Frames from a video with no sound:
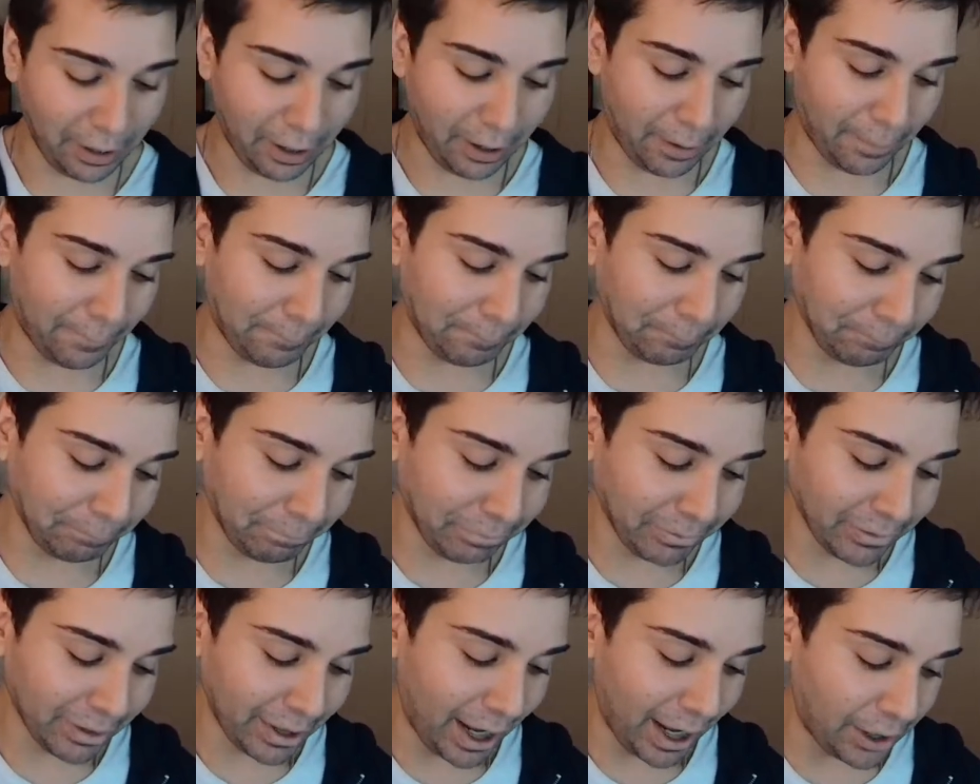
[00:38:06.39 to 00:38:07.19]

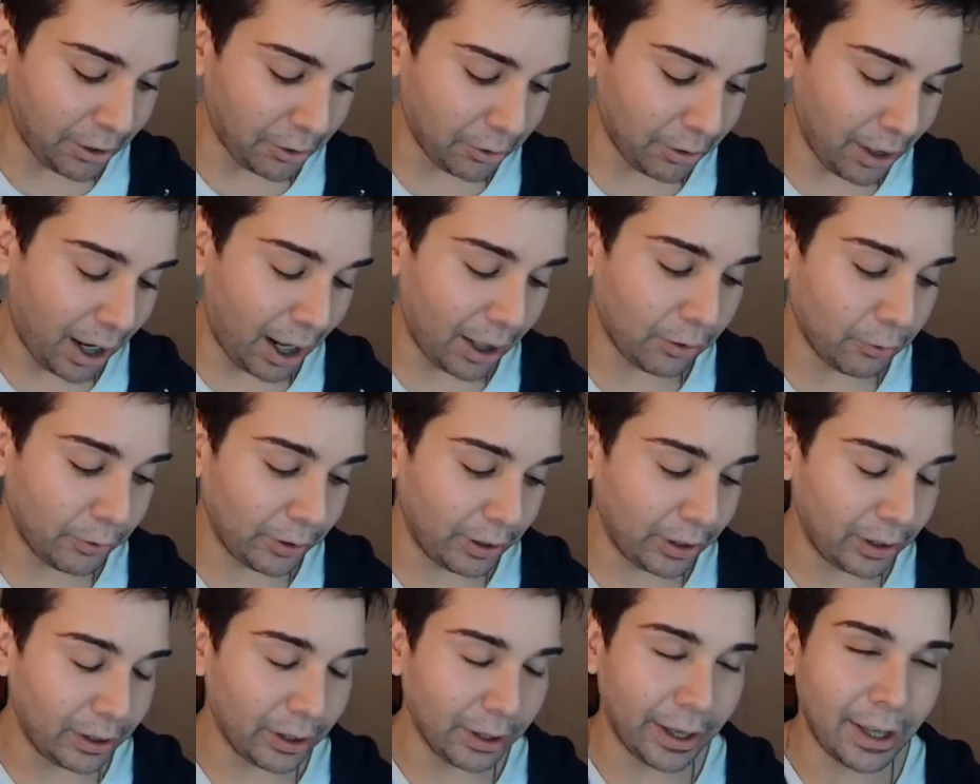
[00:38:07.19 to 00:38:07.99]
And you're not
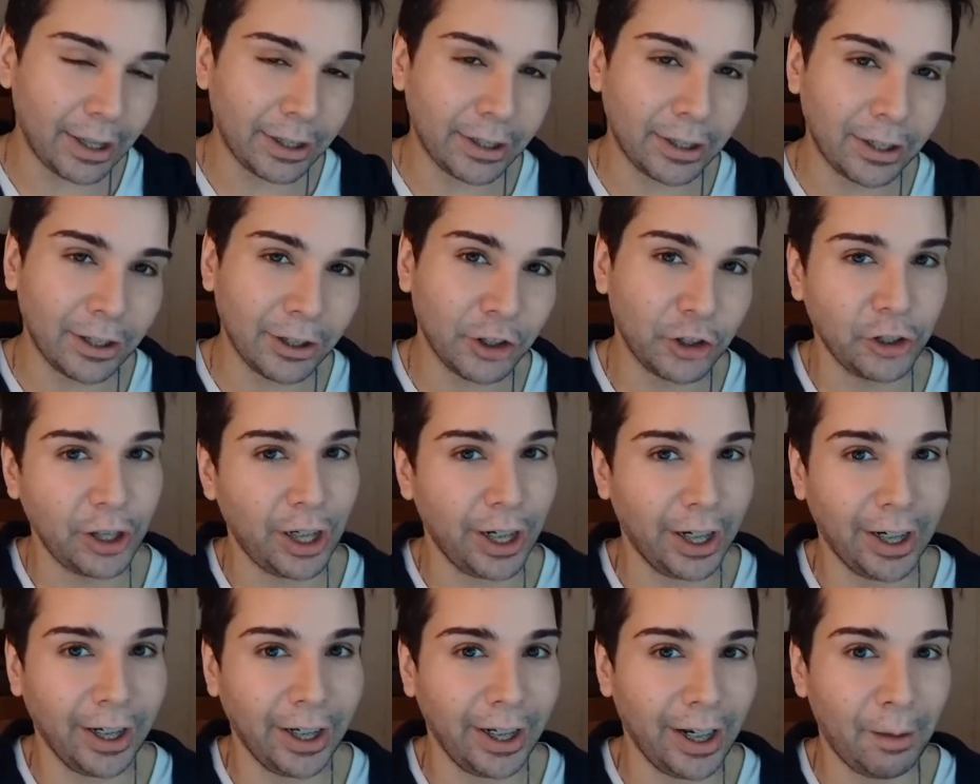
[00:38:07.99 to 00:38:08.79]
really looking to
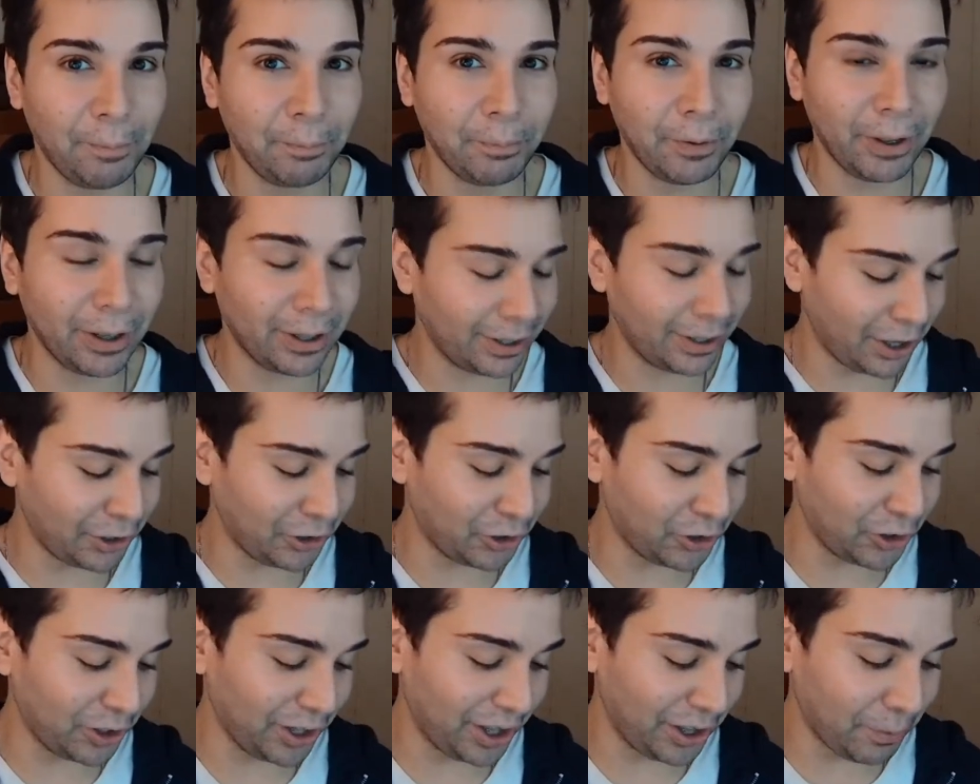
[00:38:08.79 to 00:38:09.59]
shake it up,
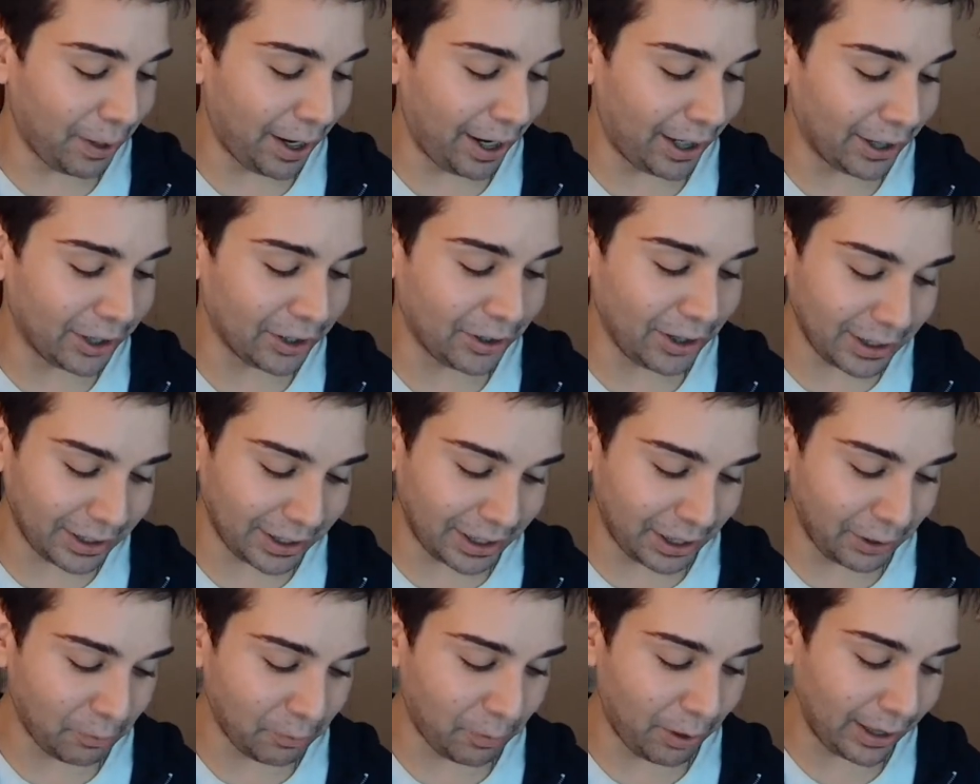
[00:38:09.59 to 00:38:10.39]
essentially, right? So let's
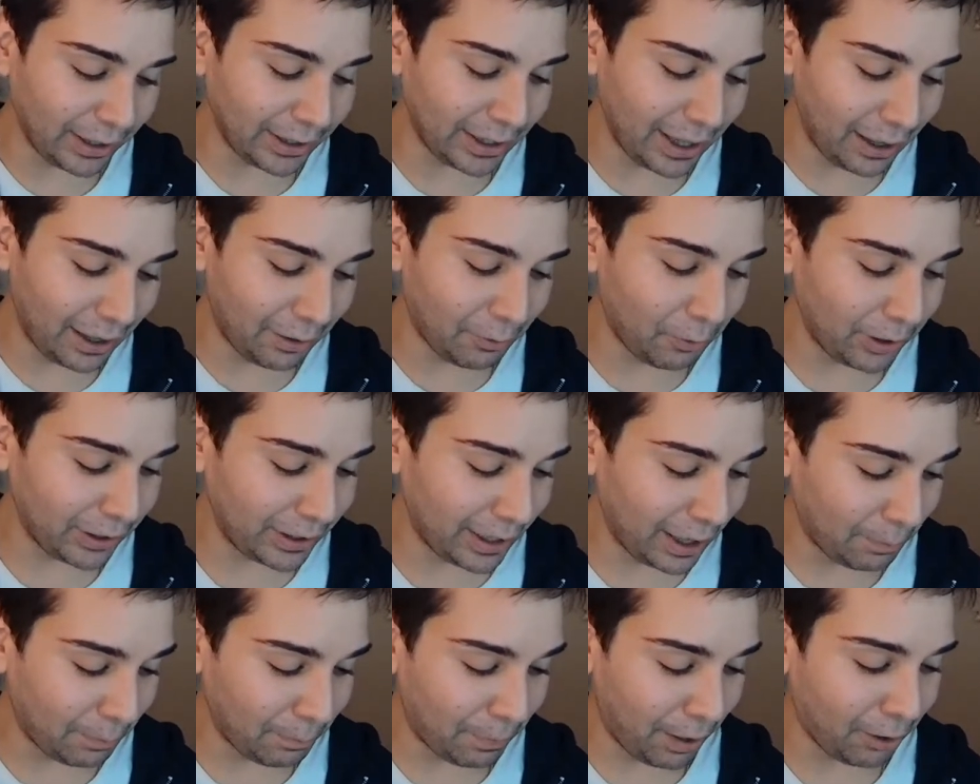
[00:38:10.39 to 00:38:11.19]
see, what is
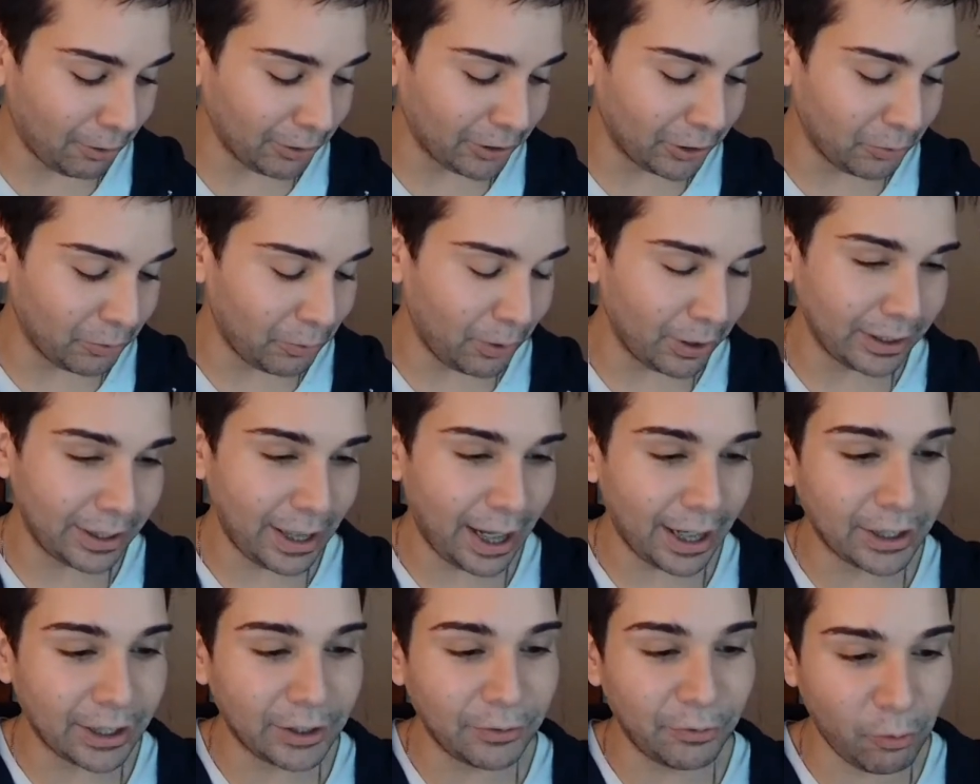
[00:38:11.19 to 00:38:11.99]
that about? So what's
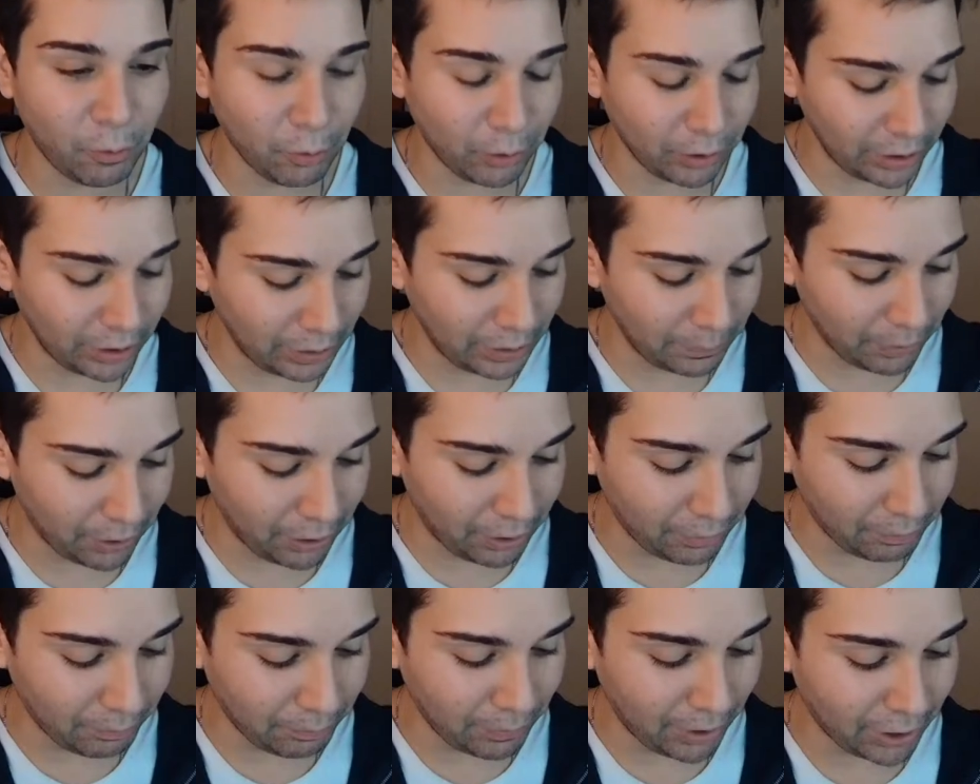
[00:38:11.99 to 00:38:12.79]
next for Libra,
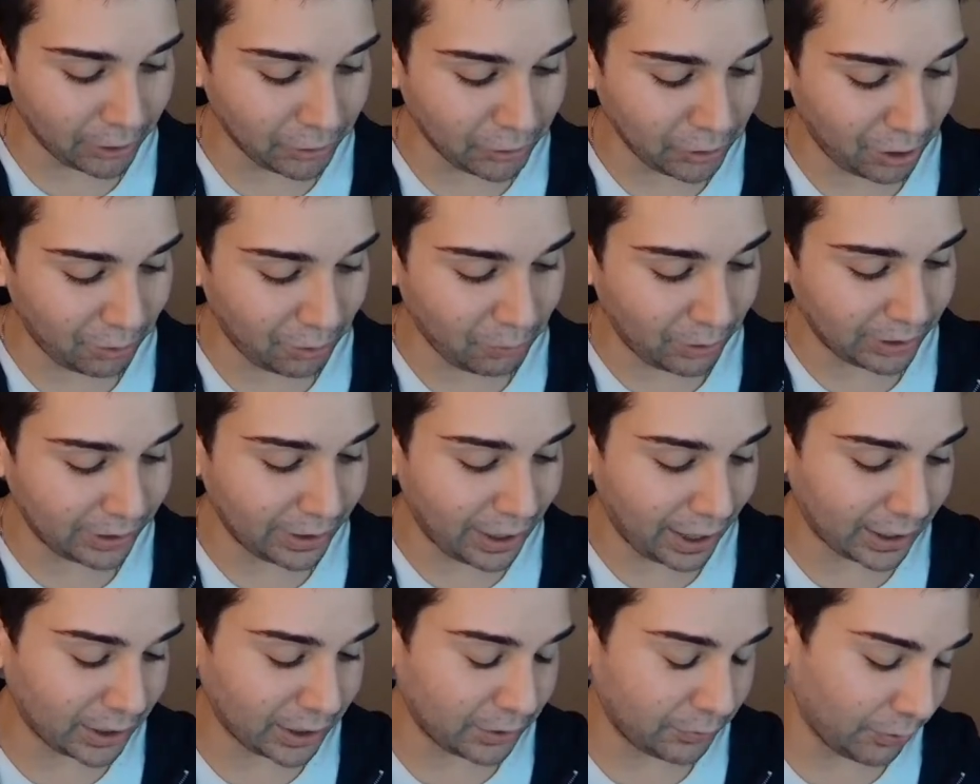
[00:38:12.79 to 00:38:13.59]
Metatron? What's
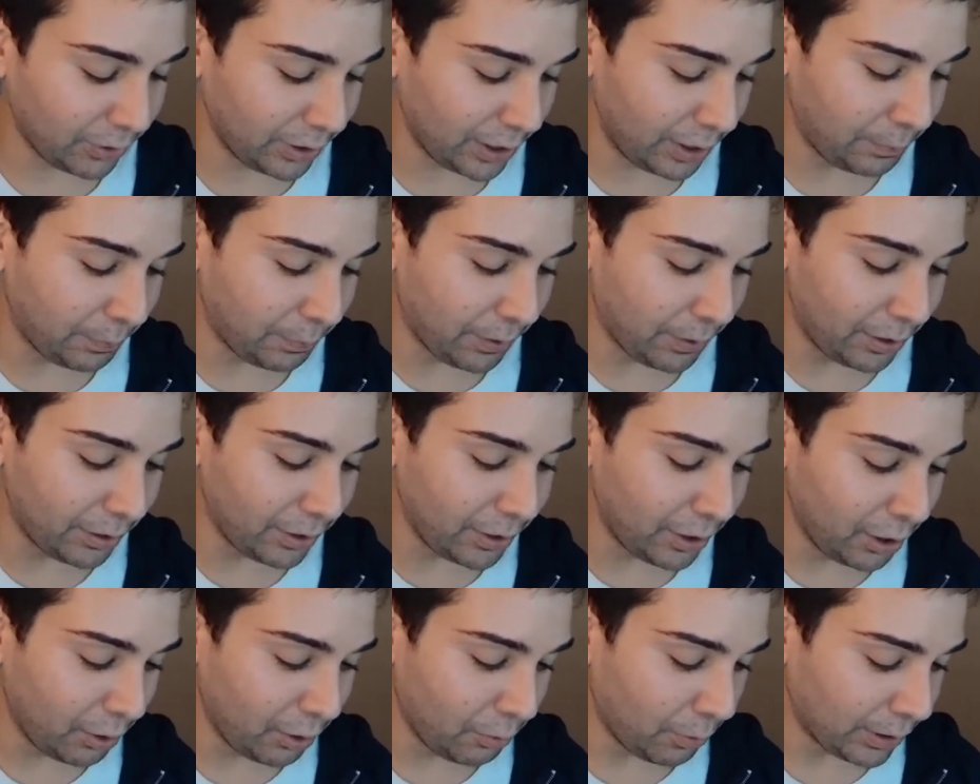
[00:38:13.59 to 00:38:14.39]
next for Libra?
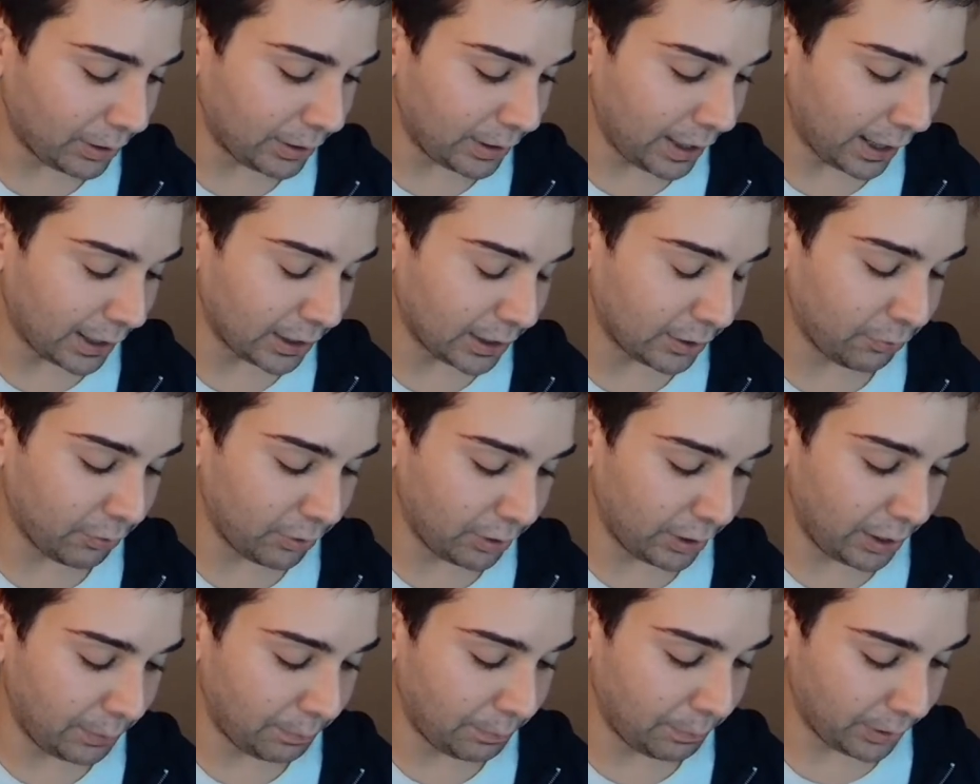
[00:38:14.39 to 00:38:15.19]
What's next for
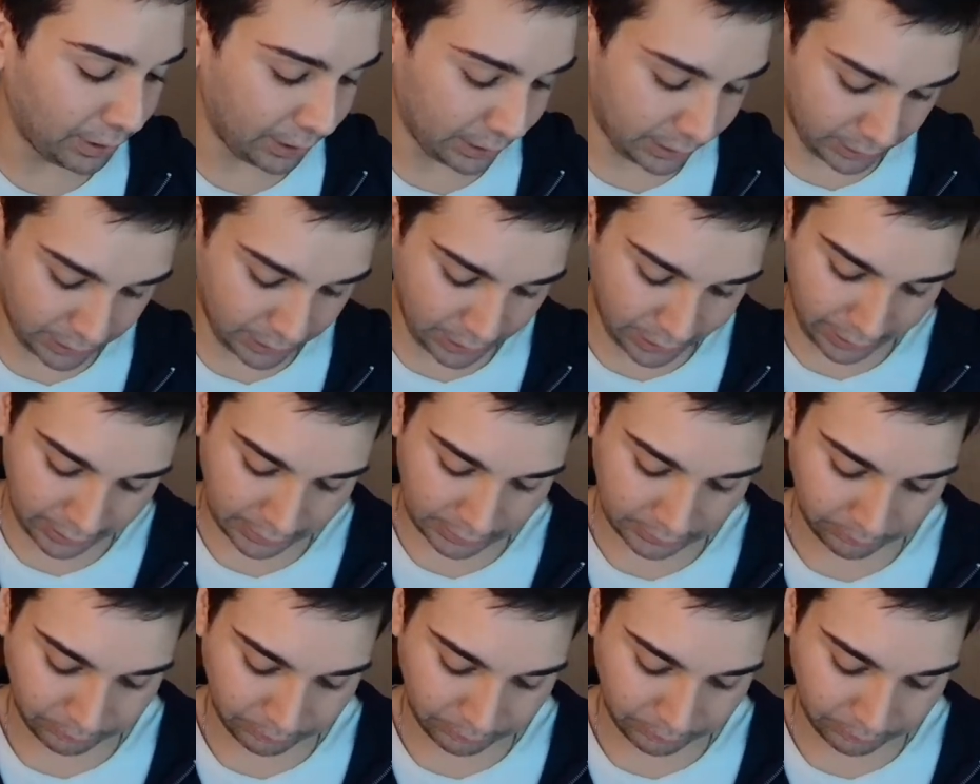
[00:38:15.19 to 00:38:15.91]
Libra this day?